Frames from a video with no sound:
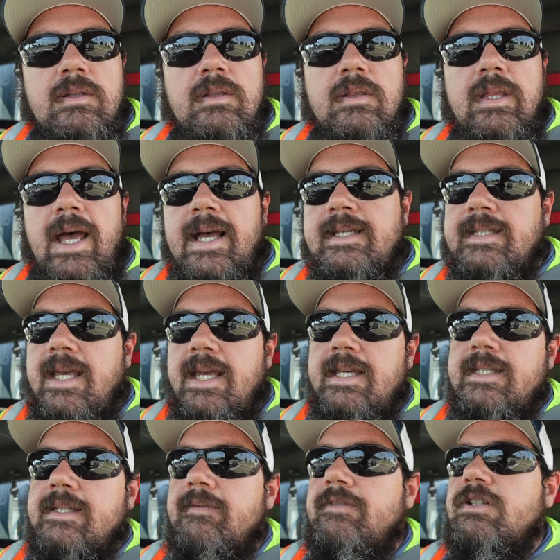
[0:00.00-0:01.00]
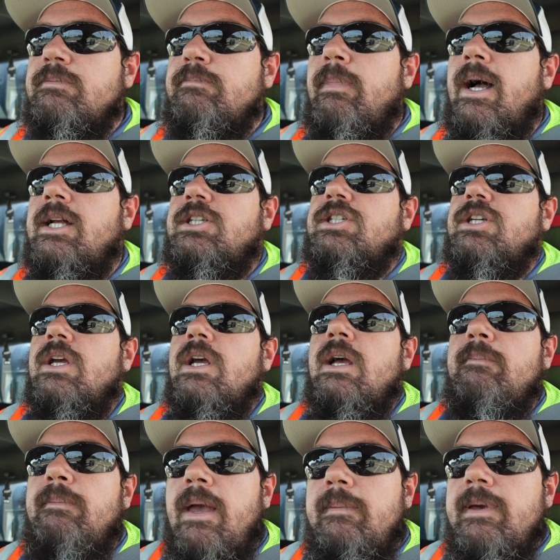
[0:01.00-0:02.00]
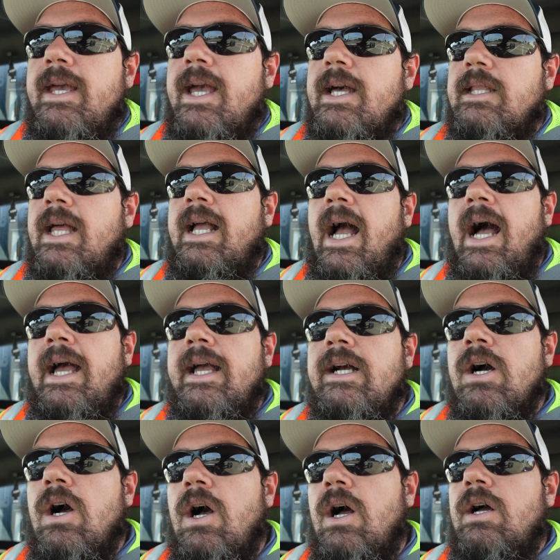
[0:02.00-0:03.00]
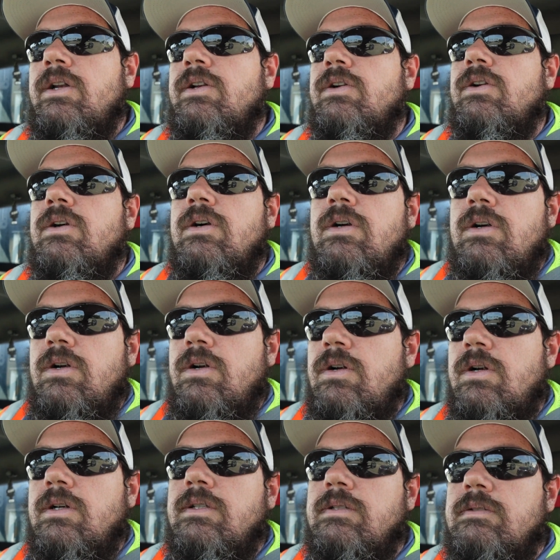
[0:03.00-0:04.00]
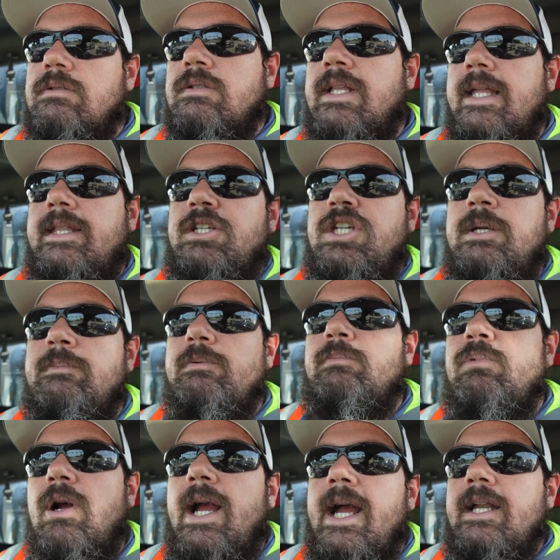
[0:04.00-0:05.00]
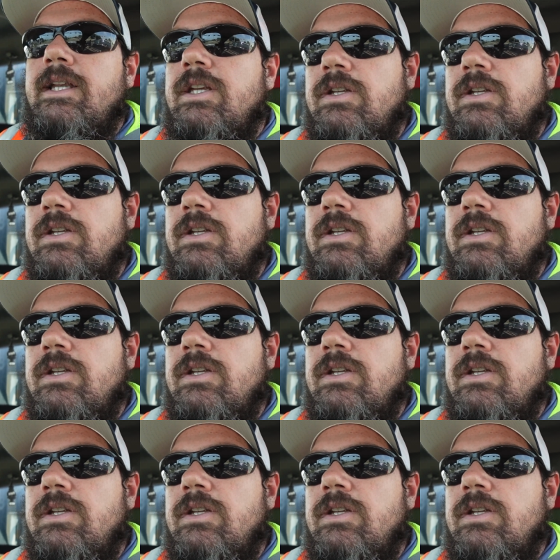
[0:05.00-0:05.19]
the SAE stuff as much. Maybe get like Icon or a slightly cheaper brand.